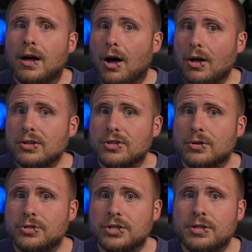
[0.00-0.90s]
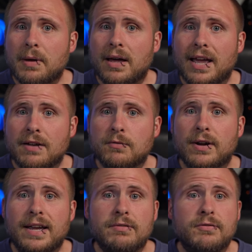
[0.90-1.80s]
Also, just about
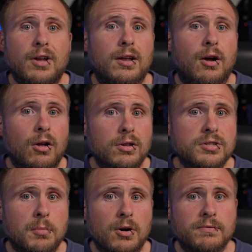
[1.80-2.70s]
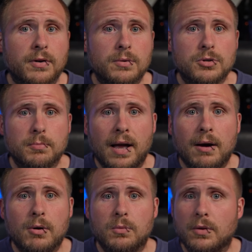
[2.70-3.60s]
every, if not all, smartphones are
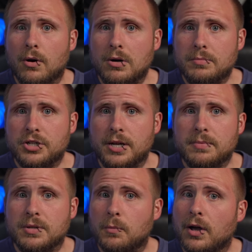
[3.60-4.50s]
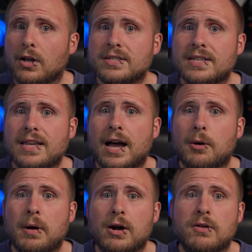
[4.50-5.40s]
powered with ARM chips, and we all see how
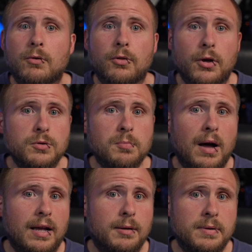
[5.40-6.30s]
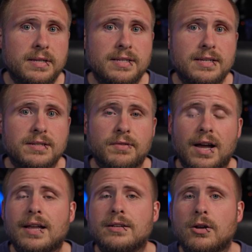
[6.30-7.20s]
powerful those pocket PCs have
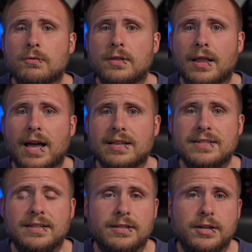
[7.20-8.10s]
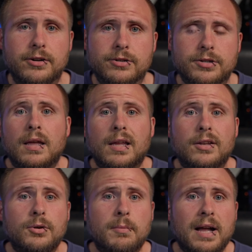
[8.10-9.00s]
gotten over the last 10 years. Can
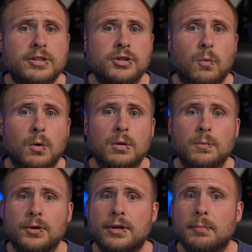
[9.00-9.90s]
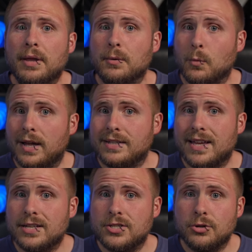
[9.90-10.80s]
you imagine a world where you can play Red
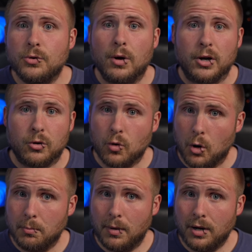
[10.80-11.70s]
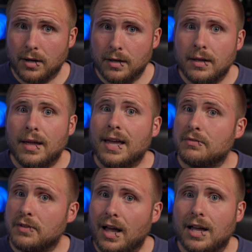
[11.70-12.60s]
Dead 2 on a Chromebook?
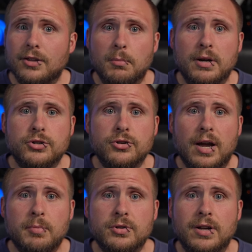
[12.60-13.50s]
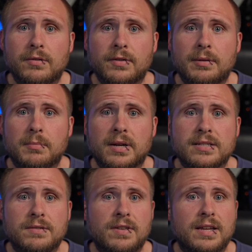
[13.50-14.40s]
If not, you better strap yourself in
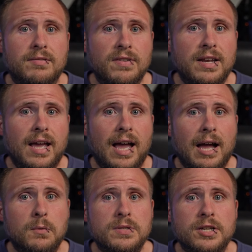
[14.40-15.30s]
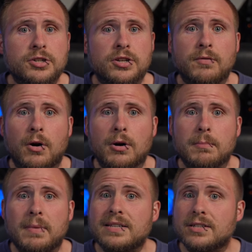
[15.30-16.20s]
because if the NVIDIA acquisition of
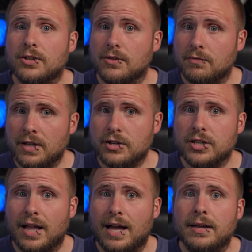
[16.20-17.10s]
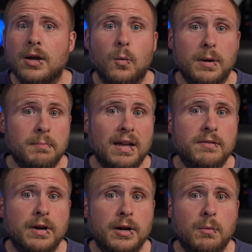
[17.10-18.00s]
ARM makes it to the finish line, we may
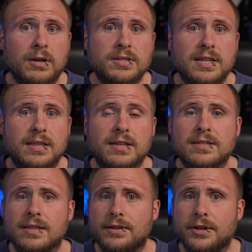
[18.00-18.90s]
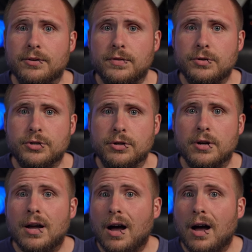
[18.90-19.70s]
very well see this in the near future.